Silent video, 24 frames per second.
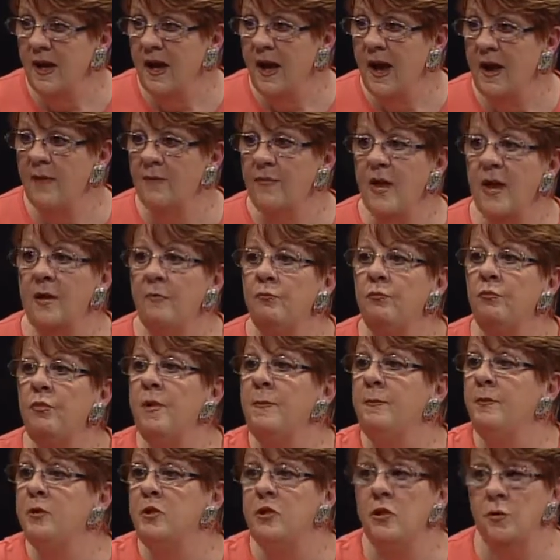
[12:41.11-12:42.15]
and they
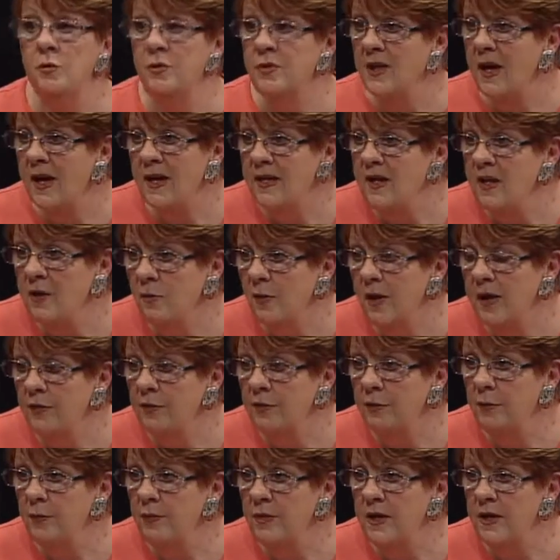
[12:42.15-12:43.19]
reproduce anyway
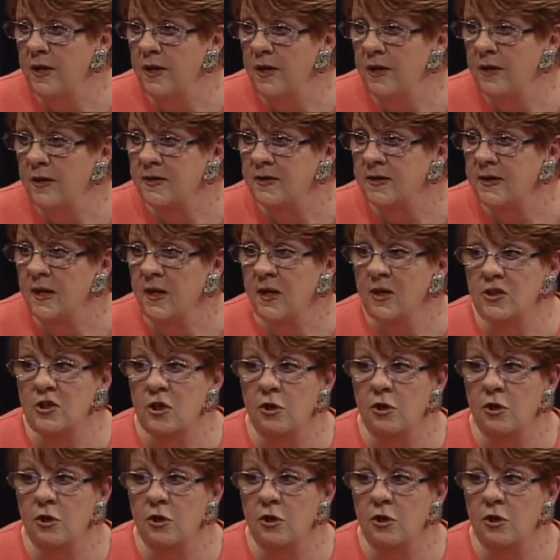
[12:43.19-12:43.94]
through the years. Mm -hmm.